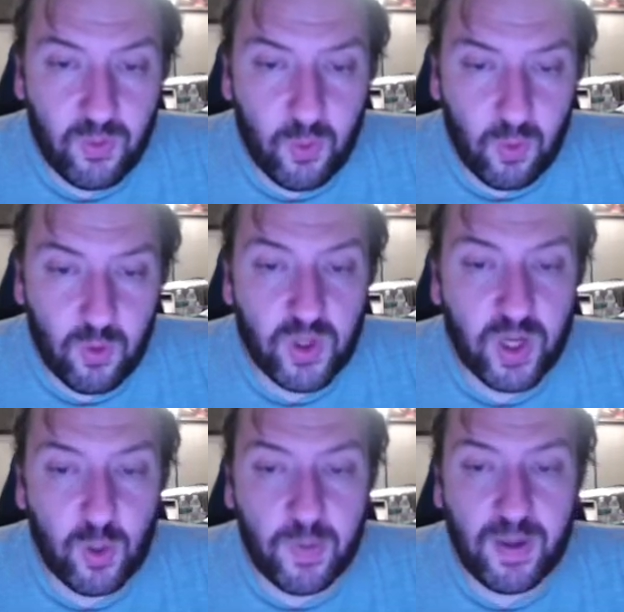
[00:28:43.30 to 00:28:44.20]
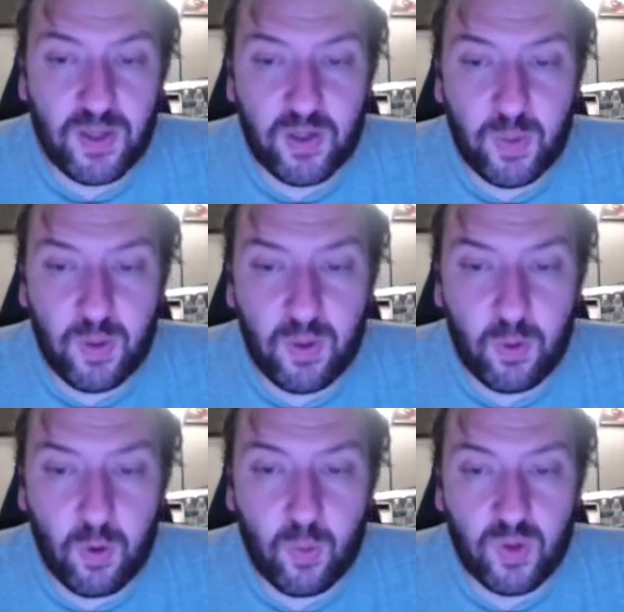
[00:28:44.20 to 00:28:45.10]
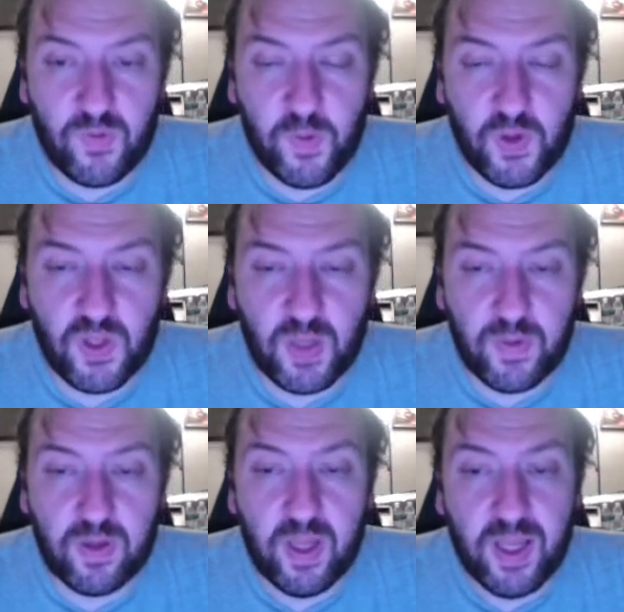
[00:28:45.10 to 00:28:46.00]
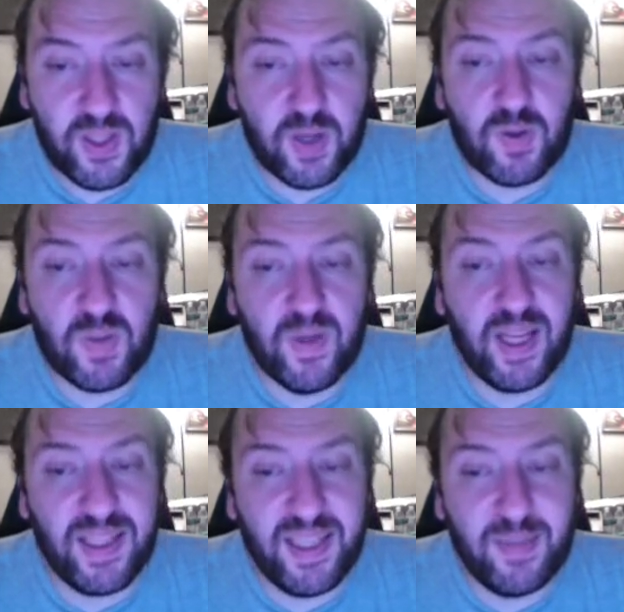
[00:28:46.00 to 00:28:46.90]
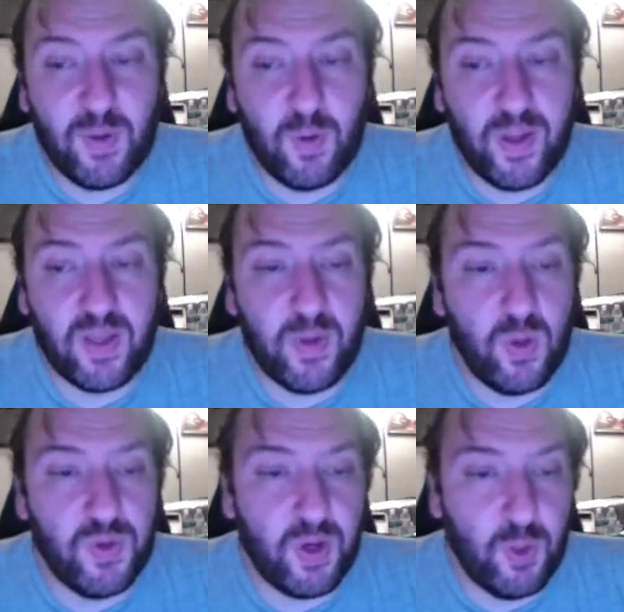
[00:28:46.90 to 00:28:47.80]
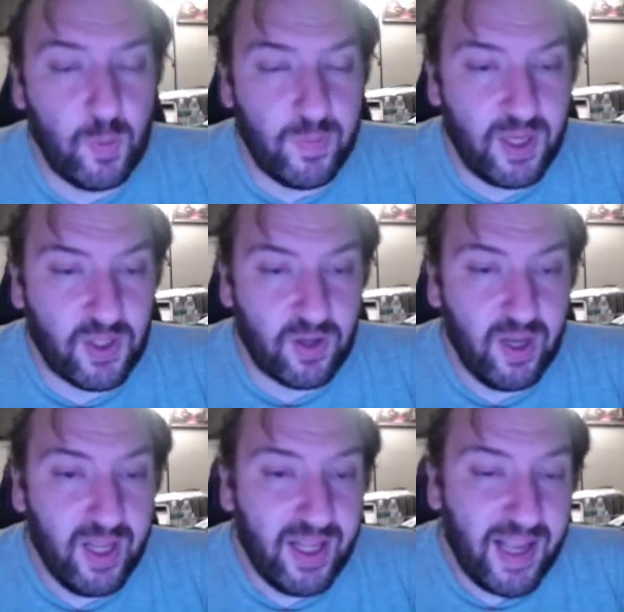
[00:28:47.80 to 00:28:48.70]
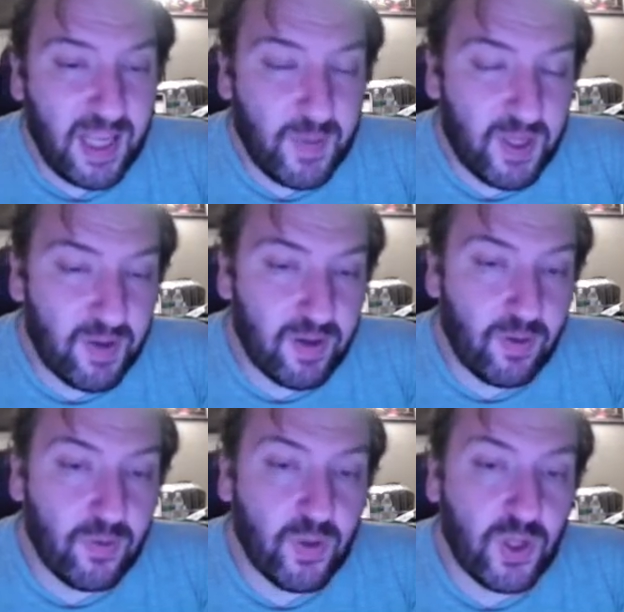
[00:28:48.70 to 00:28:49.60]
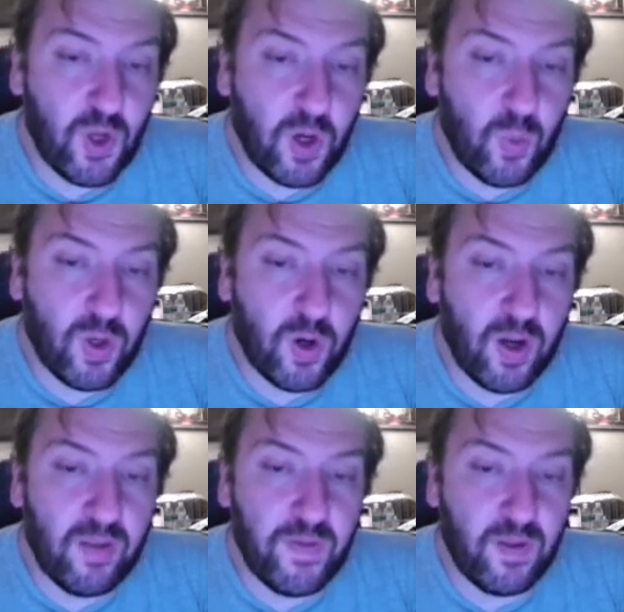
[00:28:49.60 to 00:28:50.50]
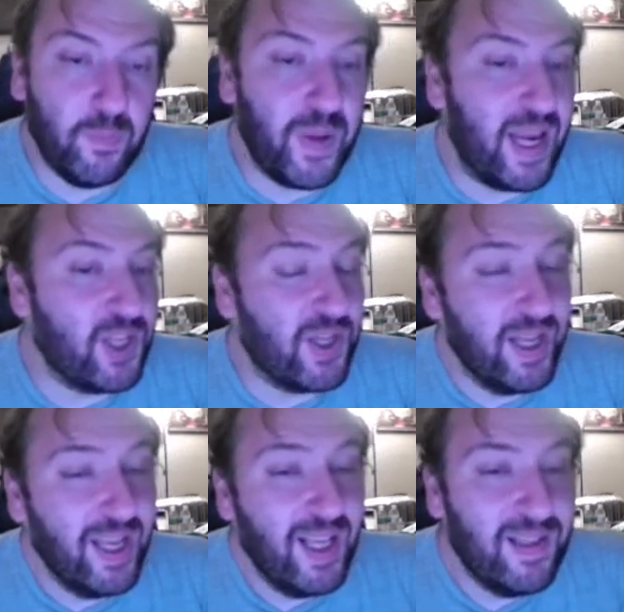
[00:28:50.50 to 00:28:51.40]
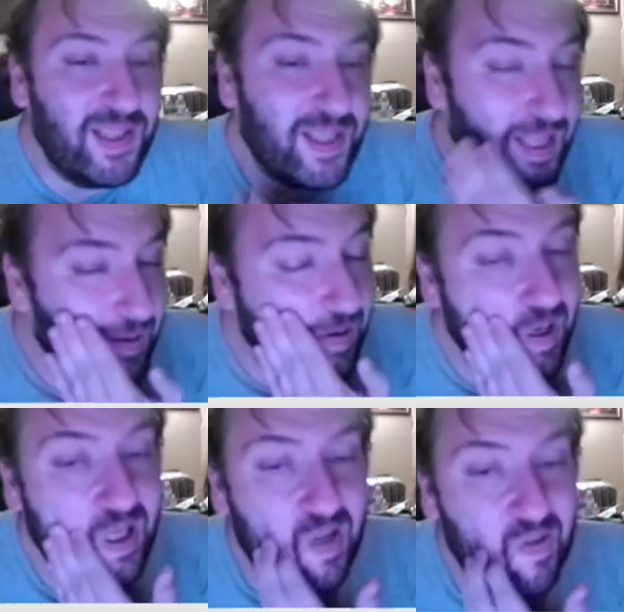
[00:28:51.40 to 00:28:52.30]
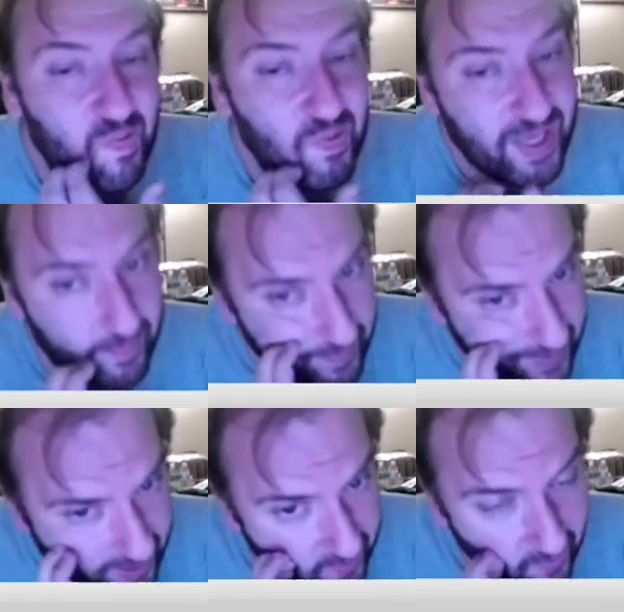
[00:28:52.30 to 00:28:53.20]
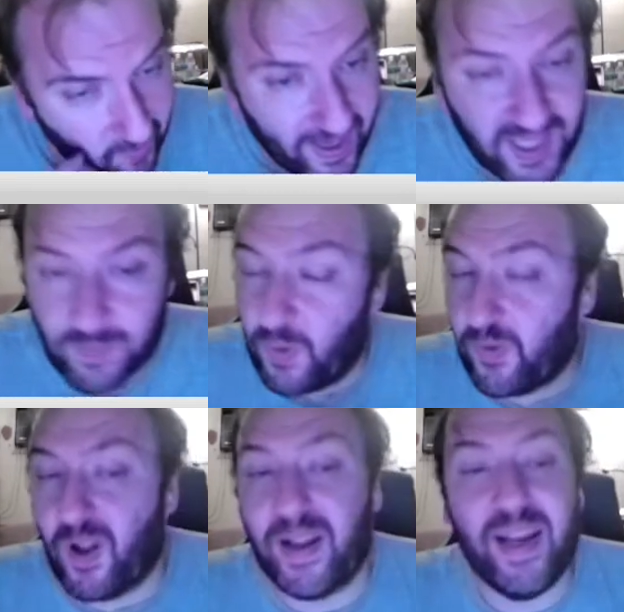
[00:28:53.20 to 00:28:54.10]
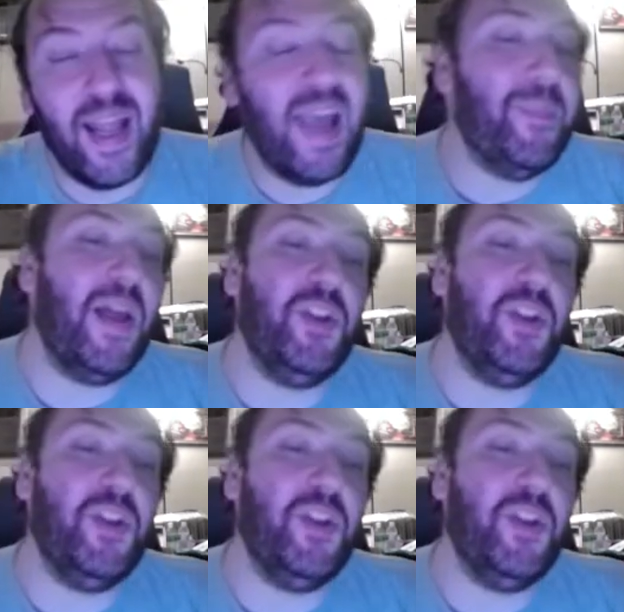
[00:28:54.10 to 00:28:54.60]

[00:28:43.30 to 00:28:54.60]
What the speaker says: using a normal monster or was fusion summoned, synchro summoned, XT summoned, or link summoned using a normal monster as material, you can target 1 card on the field and banish it. This card definitely can be utilized in both Gunkan and Magic